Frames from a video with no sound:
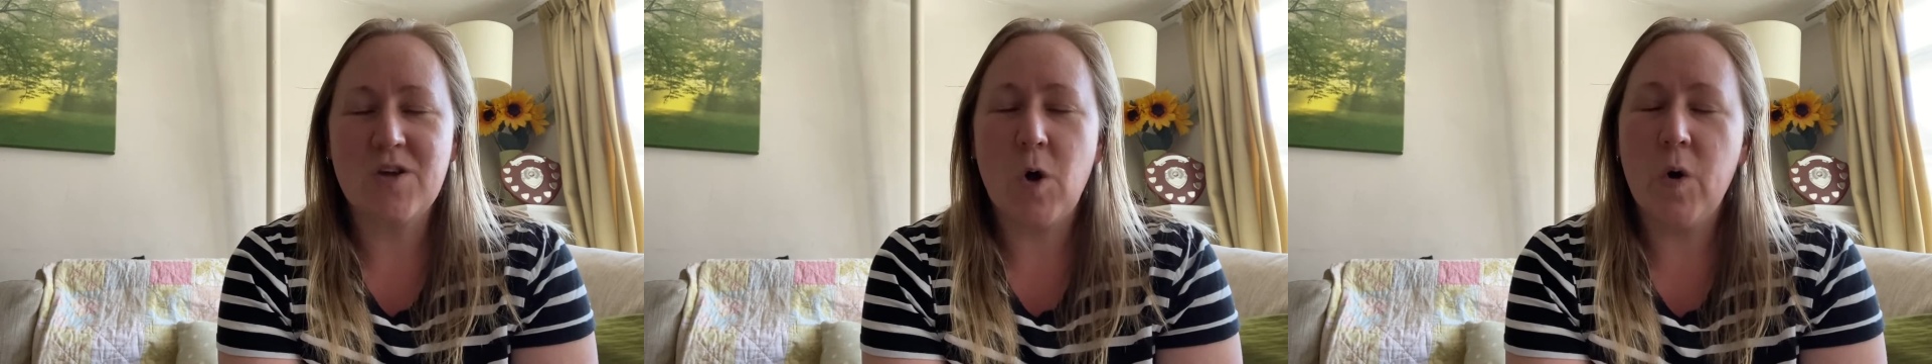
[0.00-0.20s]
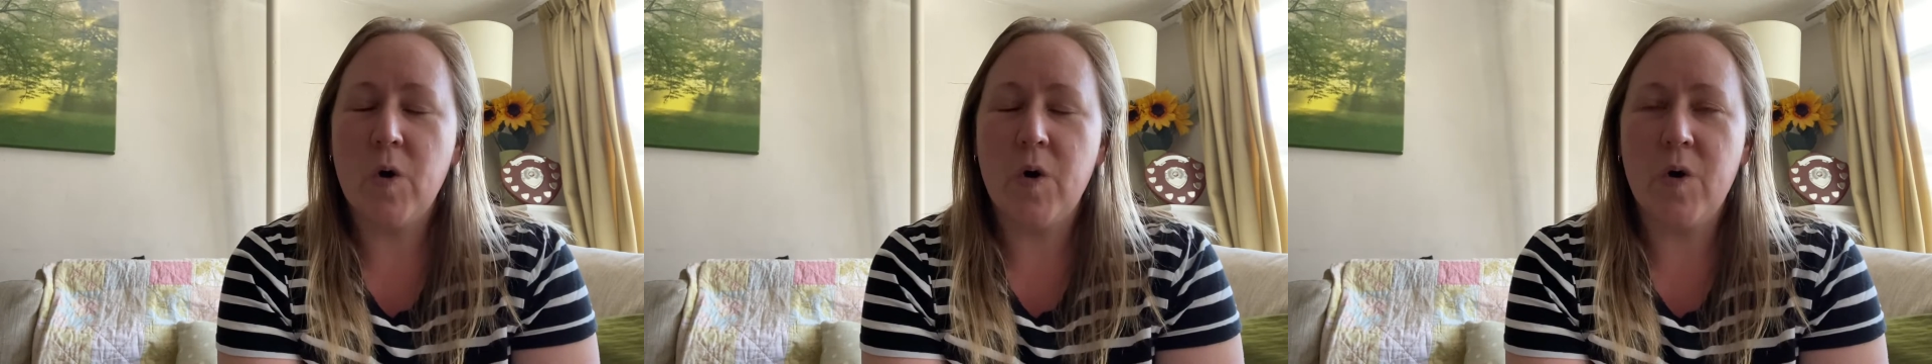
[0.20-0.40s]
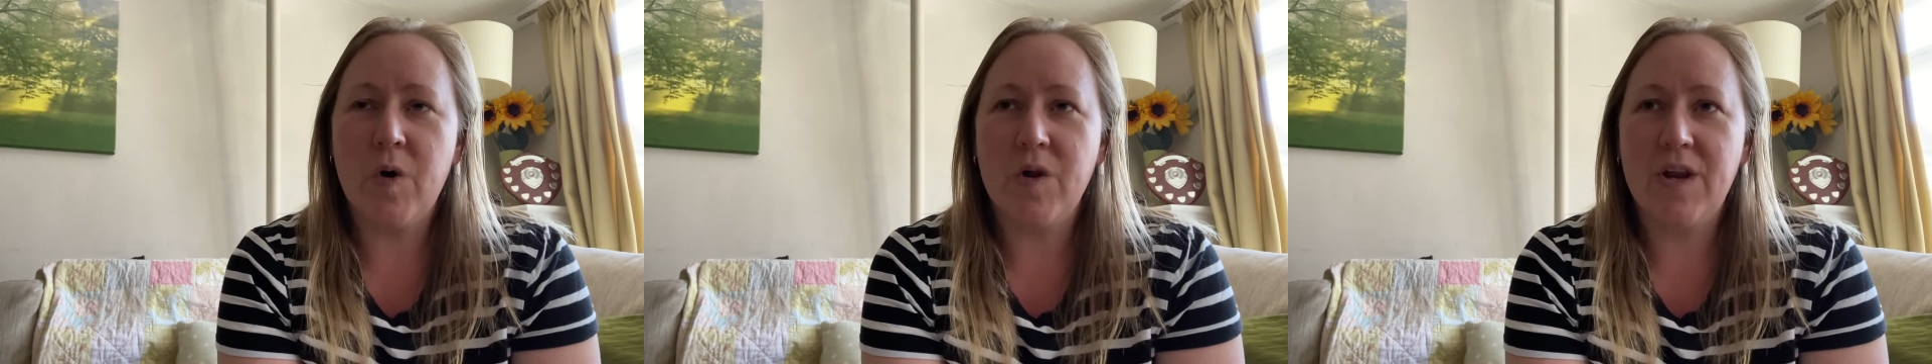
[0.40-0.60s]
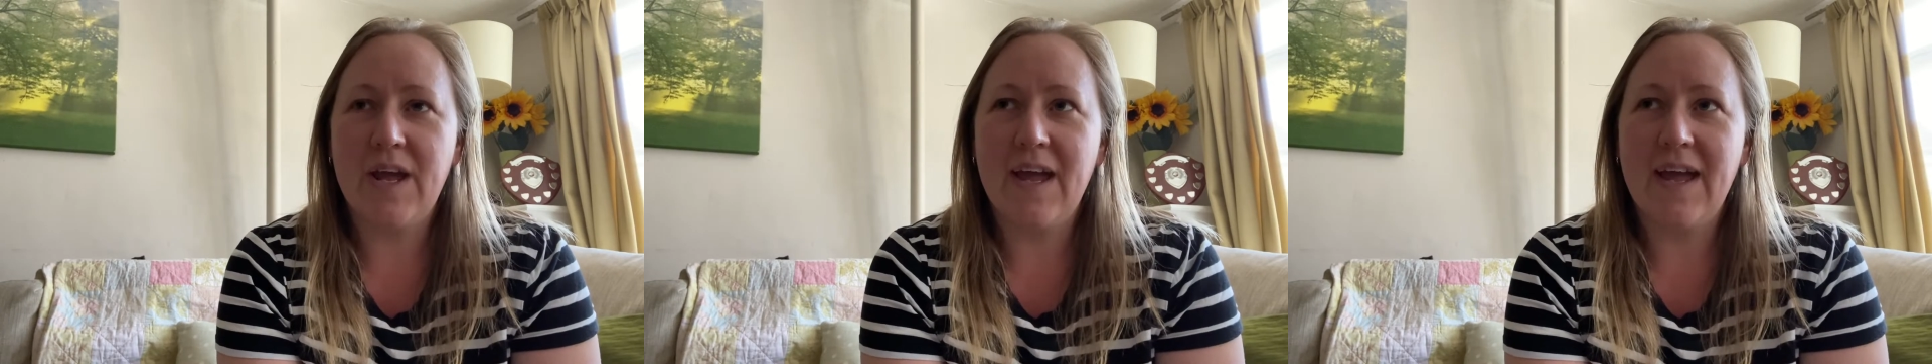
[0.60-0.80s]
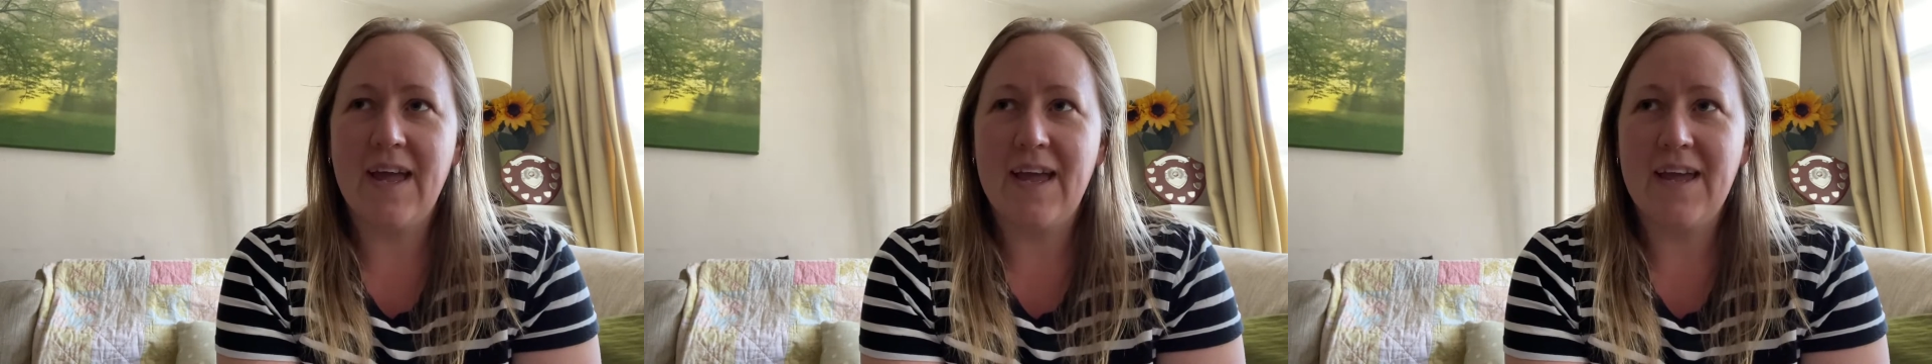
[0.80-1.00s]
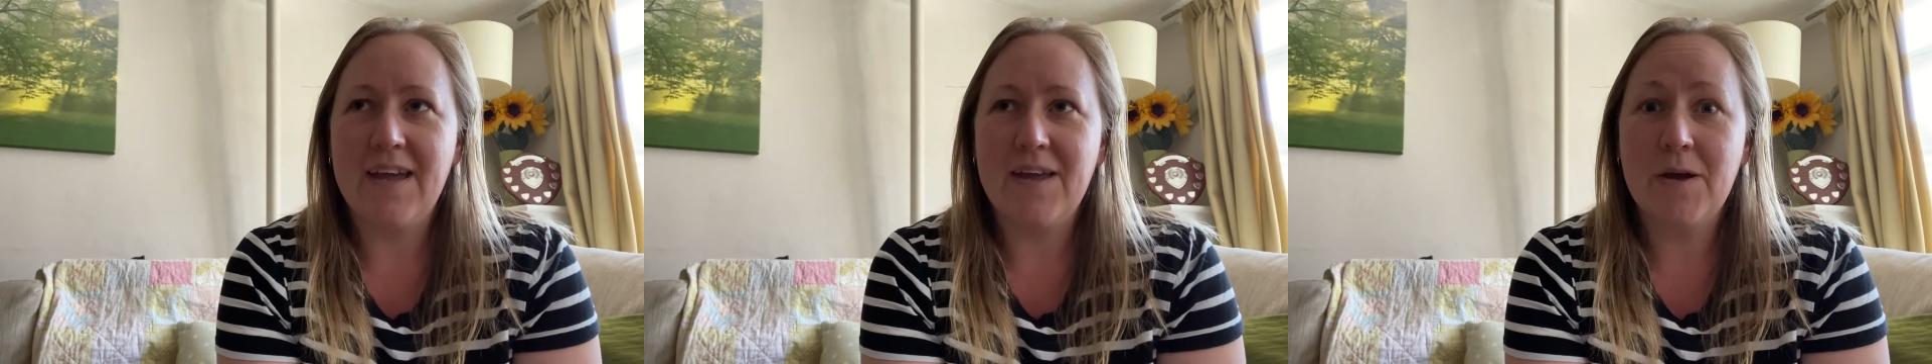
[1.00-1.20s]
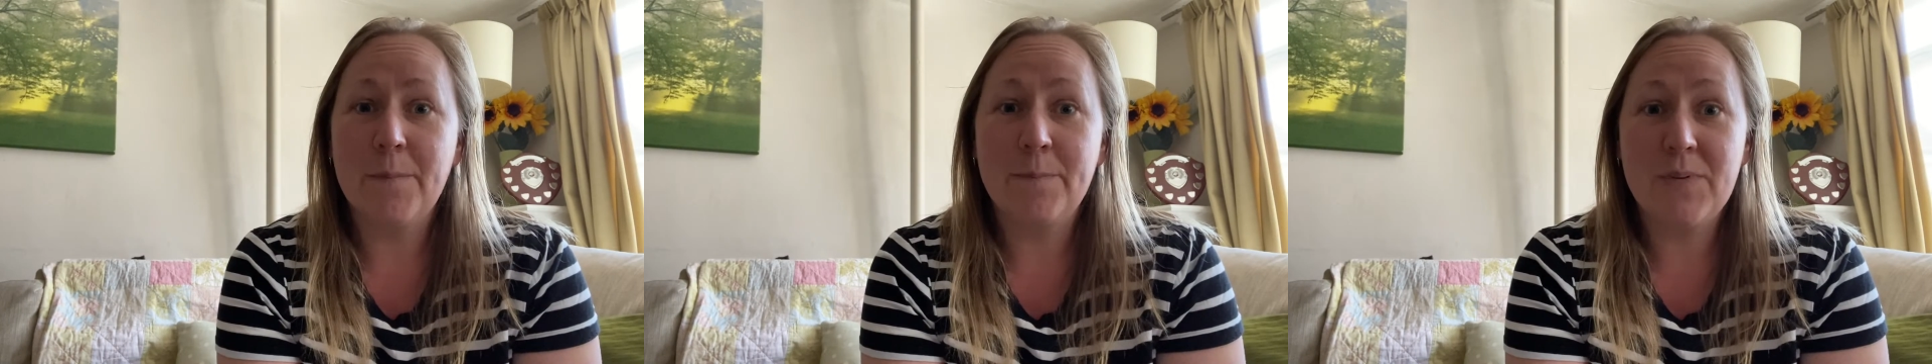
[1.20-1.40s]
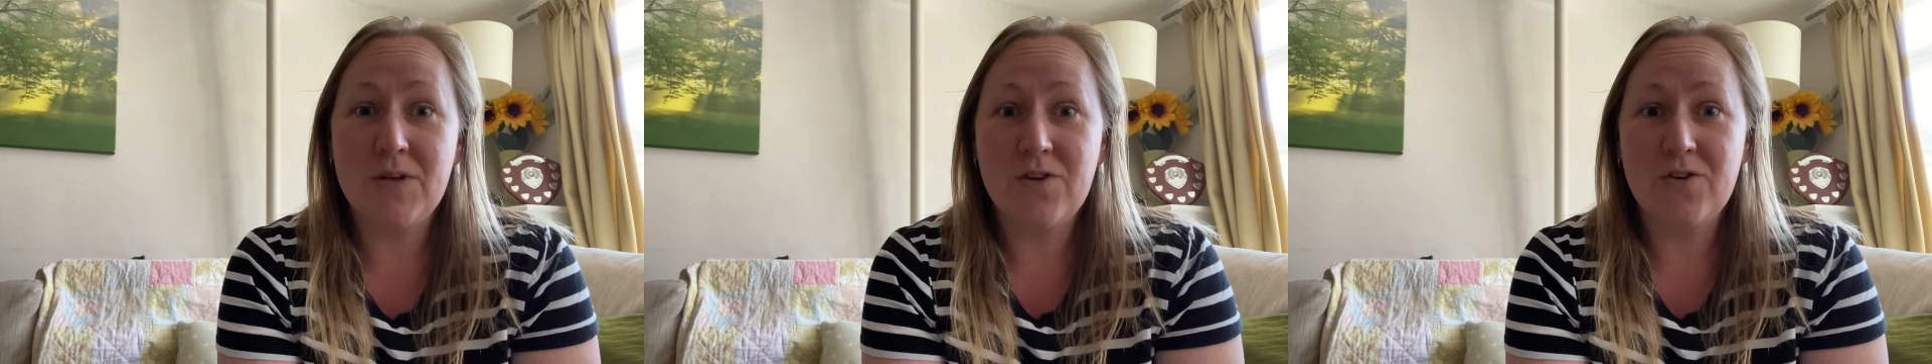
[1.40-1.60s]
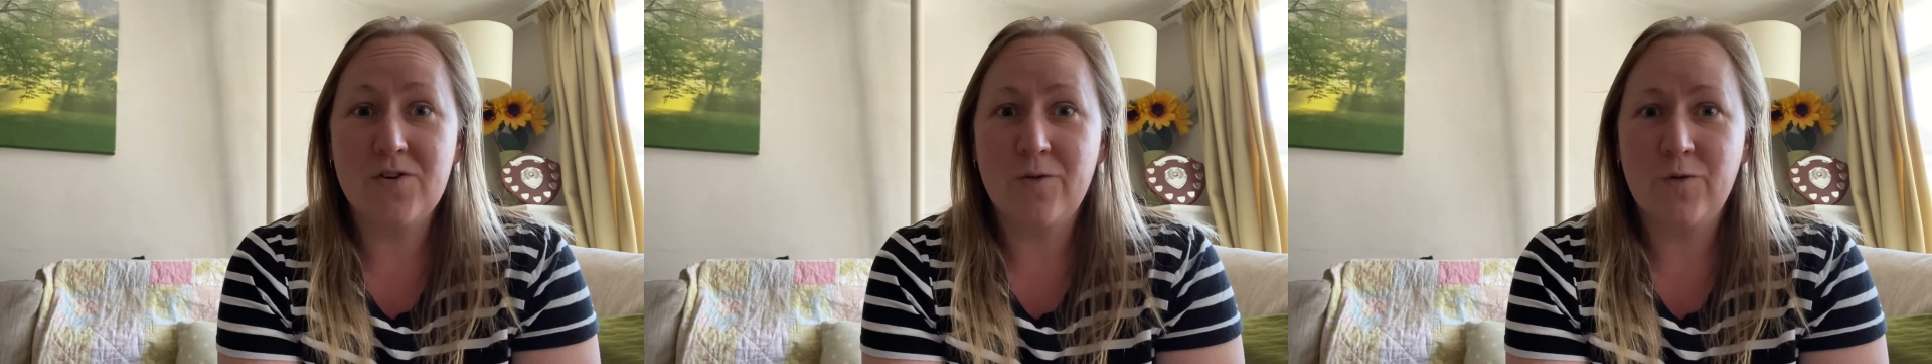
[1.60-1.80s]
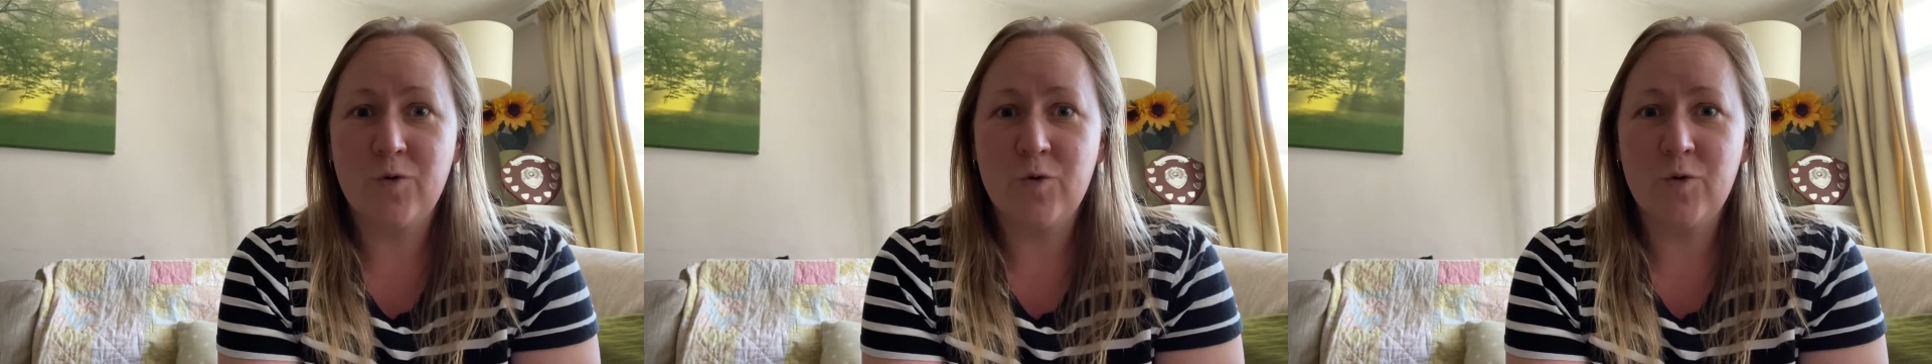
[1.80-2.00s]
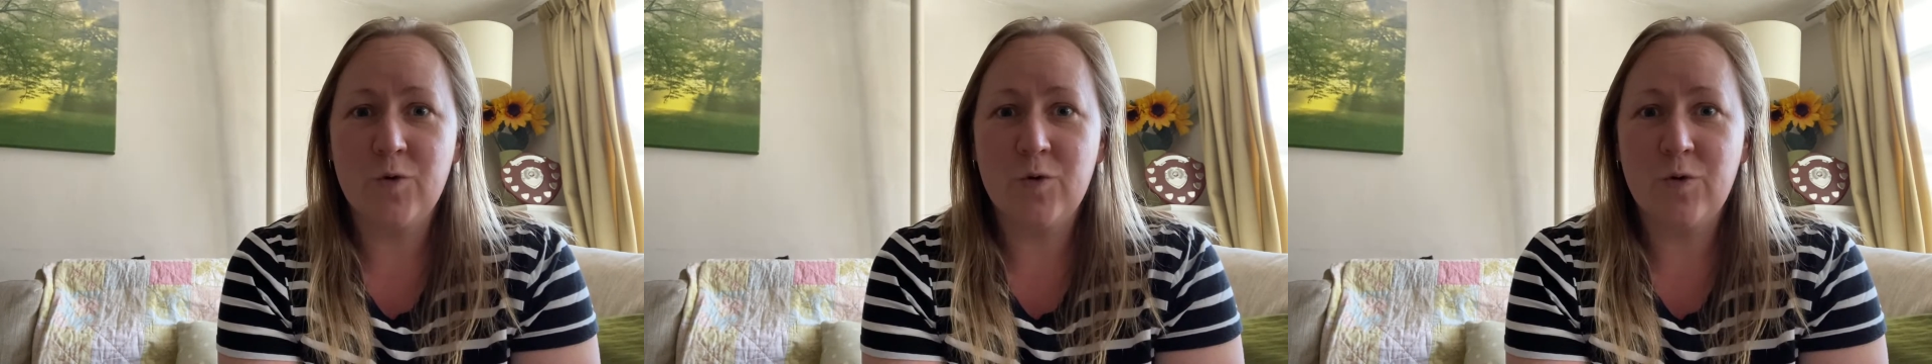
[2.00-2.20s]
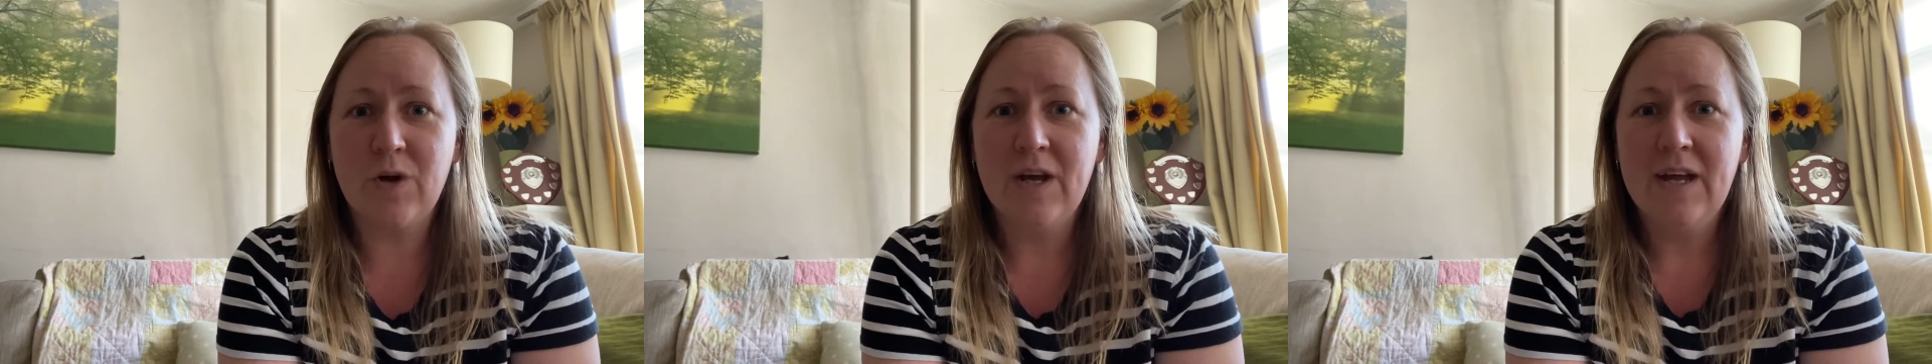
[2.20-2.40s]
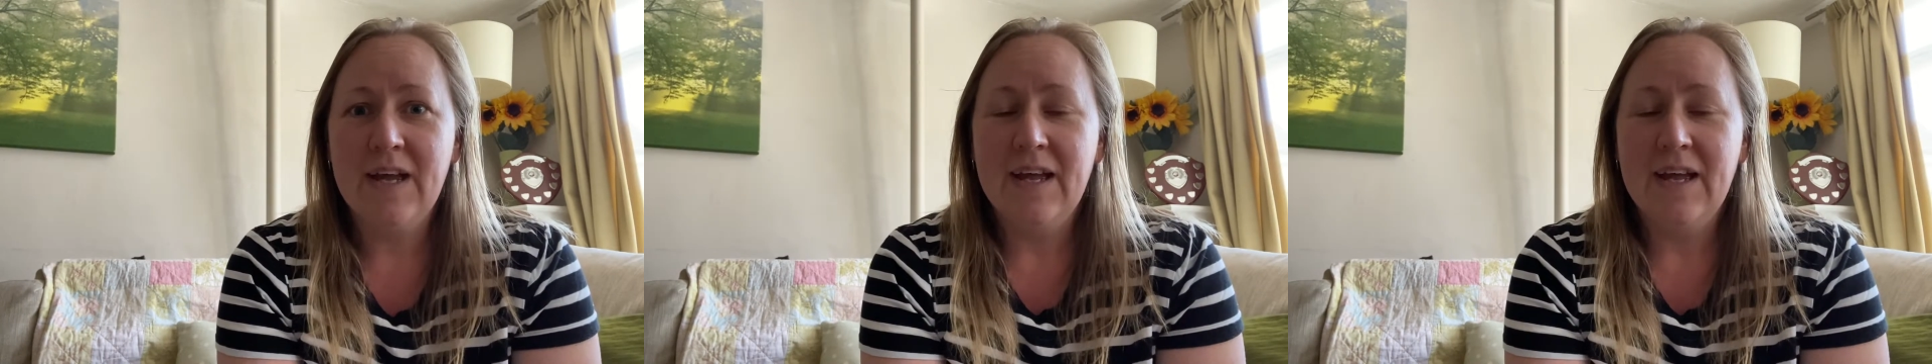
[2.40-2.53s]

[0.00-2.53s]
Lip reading: on a beautiful